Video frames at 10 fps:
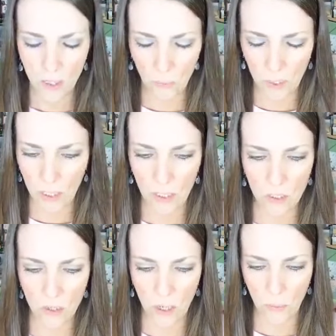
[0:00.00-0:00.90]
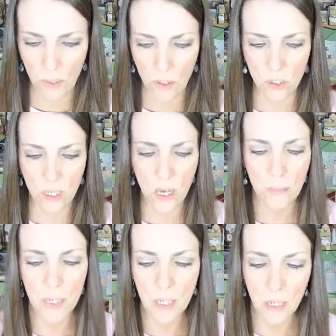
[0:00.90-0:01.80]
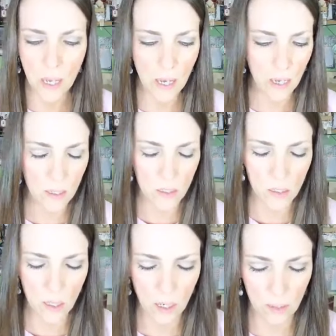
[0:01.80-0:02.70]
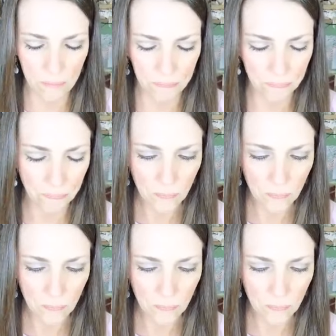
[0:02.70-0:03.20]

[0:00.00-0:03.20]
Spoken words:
and we're going to get started with our stamping, and I'll